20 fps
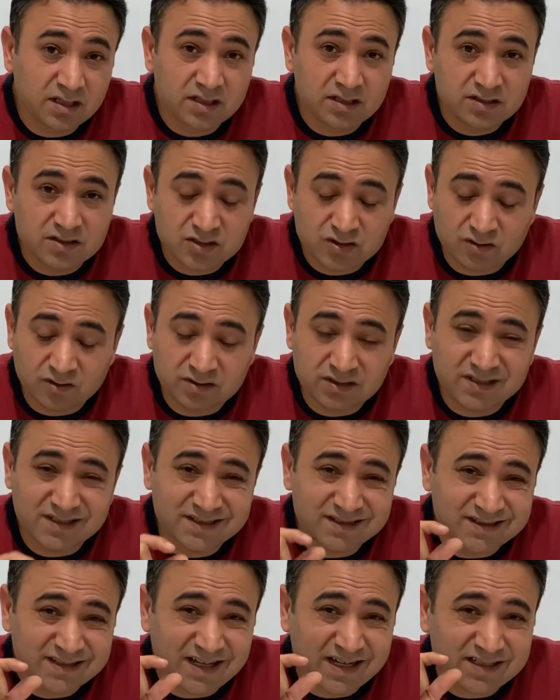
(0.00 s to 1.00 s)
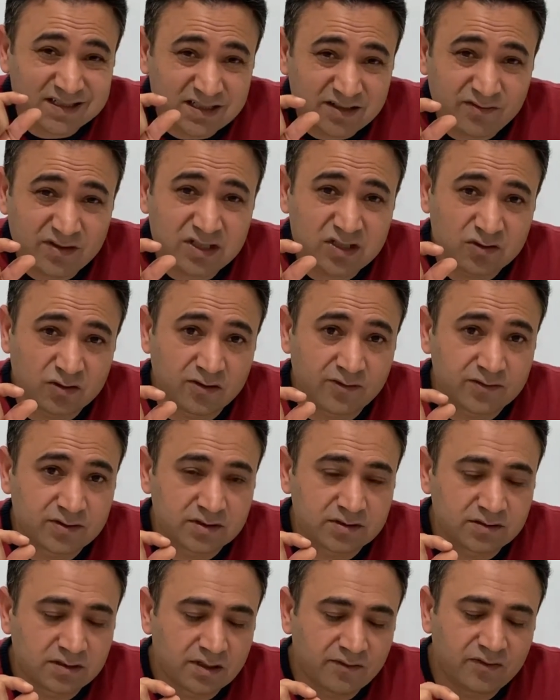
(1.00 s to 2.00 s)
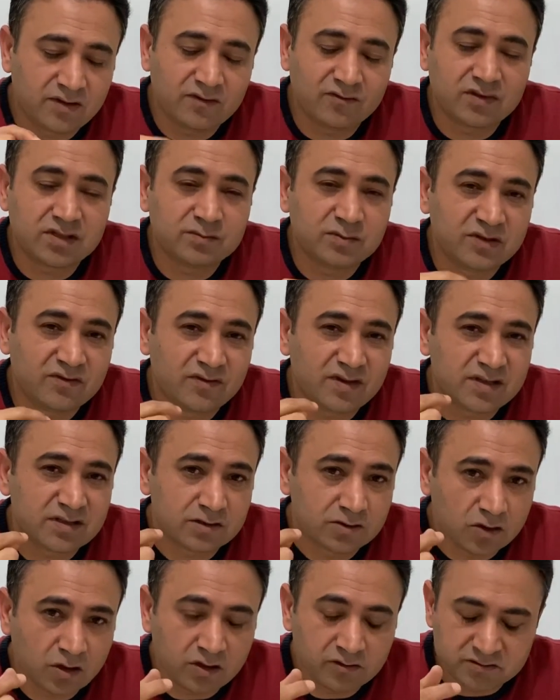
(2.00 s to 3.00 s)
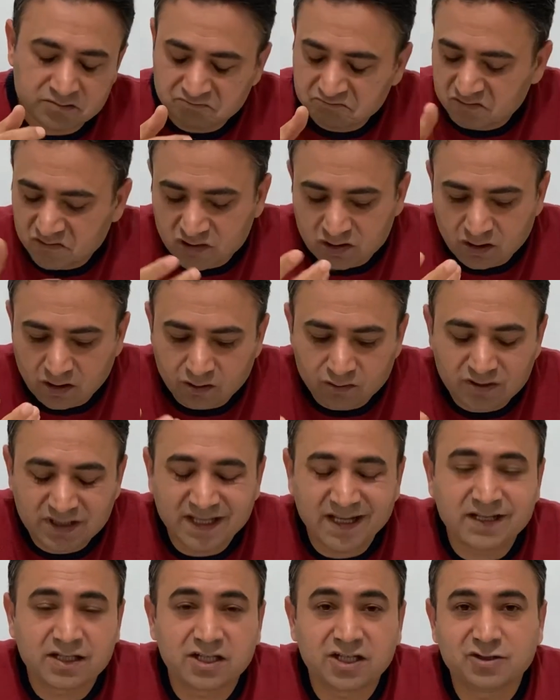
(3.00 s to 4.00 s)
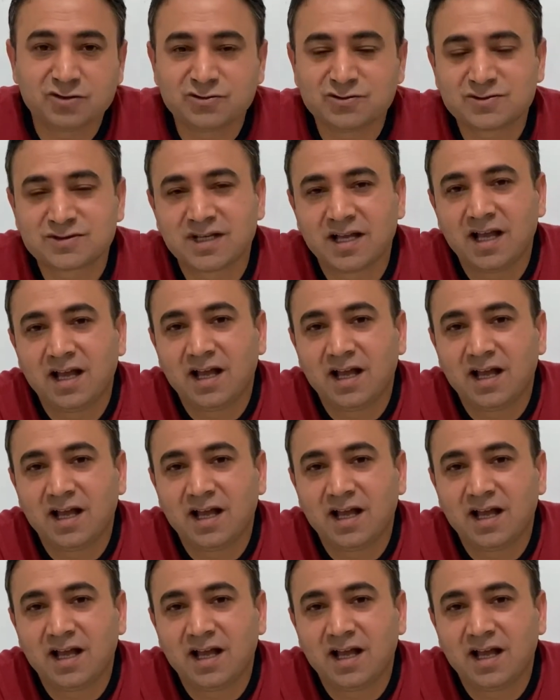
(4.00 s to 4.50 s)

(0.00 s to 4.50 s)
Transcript: so the conductivity of the graphene will be very low so you can't use